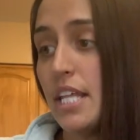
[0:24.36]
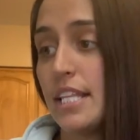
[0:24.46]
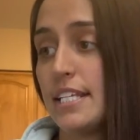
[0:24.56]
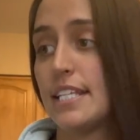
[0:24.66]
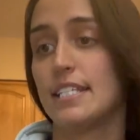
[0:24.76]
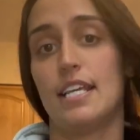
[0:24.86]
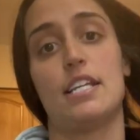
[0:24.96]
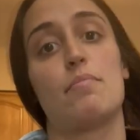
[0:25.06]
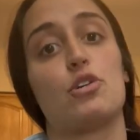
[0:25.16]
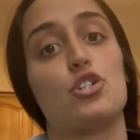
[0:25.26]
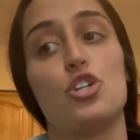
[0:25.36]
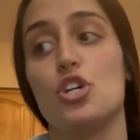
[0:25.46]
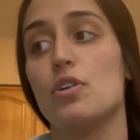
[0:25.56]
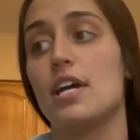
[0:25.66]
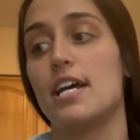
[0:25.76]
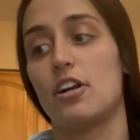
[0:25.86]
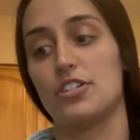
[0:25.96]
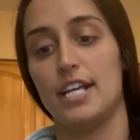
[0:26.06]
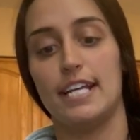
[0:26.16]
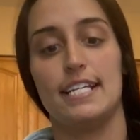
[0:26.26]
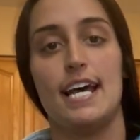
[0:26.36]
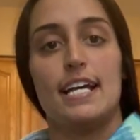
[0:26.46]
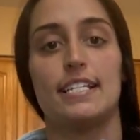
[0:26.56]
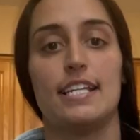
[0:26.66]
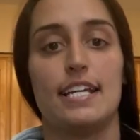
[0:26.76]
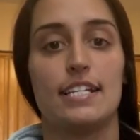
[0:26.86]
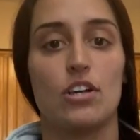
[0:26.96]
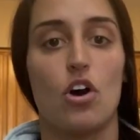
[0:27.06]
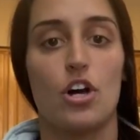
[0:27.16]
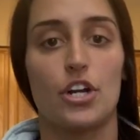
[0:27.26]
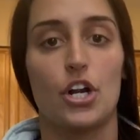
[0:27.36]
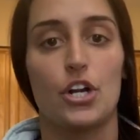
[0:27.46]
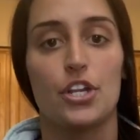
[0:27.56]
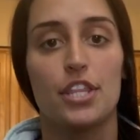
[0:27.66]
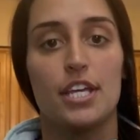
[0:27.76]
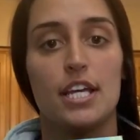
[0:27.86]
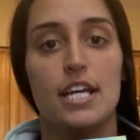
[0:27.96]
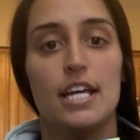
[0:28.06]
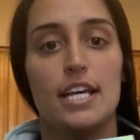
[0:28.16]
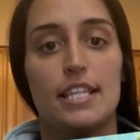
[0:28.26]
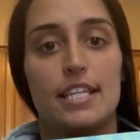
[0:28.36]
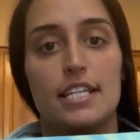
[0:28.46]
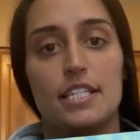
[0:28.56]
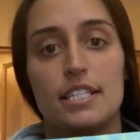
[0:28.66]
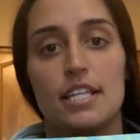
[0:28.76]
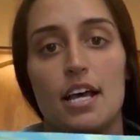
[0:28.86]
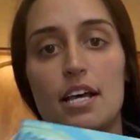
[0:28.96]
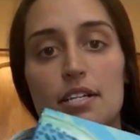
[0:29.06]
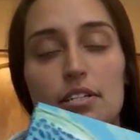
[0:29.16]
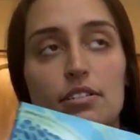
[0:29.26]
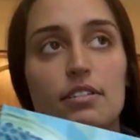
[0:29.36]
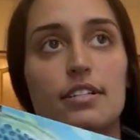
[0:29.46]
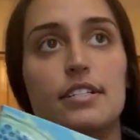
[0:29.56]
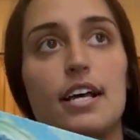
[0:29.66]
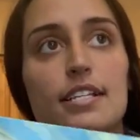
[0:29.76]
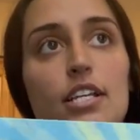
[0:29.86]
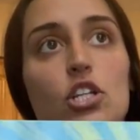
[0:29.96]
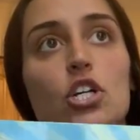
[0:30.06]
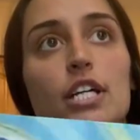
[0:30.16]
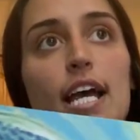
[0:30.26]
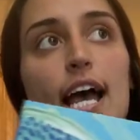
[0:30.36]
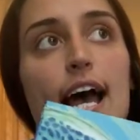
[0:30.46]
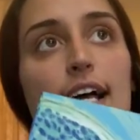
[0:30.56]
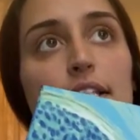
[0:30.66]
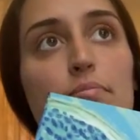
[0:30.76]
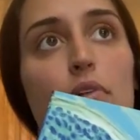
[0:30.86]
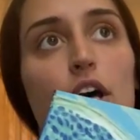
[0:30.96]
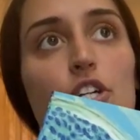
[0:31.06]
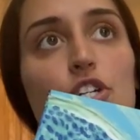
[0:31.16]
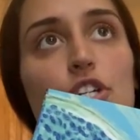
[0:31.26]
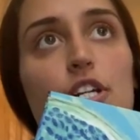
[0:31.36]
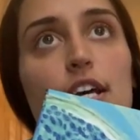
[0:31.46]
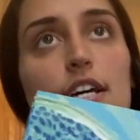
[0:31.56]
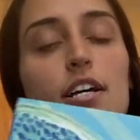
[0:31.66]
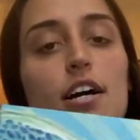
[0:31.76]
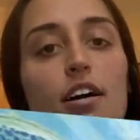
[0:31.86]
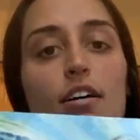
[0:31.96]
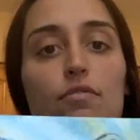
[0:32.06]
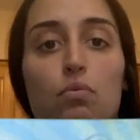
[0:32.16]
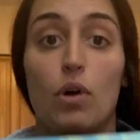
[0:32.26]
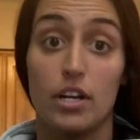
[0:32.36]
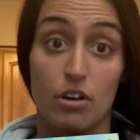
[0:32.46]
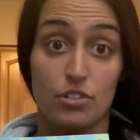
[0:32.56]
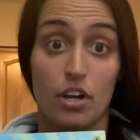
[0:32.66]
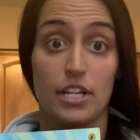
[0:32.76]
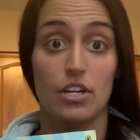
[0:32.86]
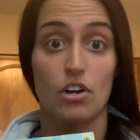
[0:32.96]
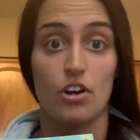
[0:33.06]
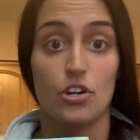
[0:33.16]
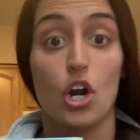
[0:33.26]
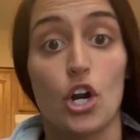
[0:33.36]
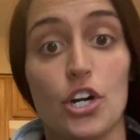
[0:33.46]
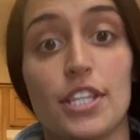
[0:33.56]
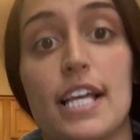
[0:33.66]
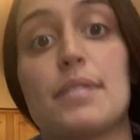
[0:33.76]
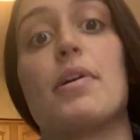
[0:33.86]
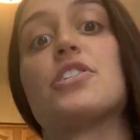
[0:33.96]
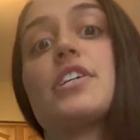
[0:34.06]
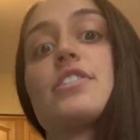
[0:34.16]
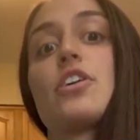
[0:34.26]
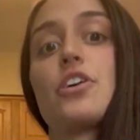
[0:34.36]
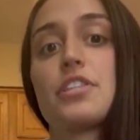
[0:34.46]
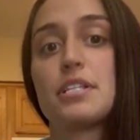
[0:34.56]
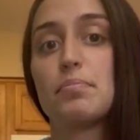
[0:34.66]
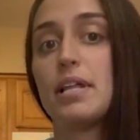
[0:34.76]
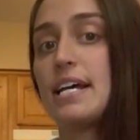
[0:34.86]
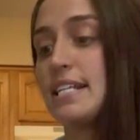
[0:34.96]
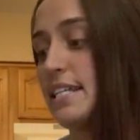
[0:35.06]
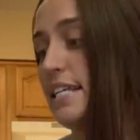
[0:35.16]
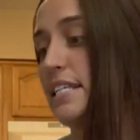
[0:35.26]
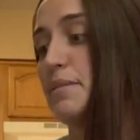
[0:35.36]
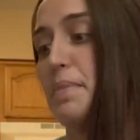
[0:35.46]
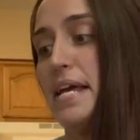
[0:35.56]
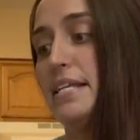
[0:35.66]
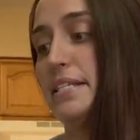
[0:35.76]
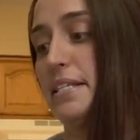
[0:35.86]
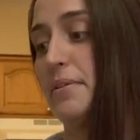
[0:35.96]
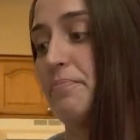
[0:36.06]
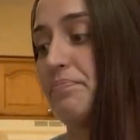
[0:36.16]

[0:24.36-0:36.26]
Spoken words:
This is number 2, and our second text is on Earth. This doesn't look as much of what goes on here on Earth as much as Earth's place in space.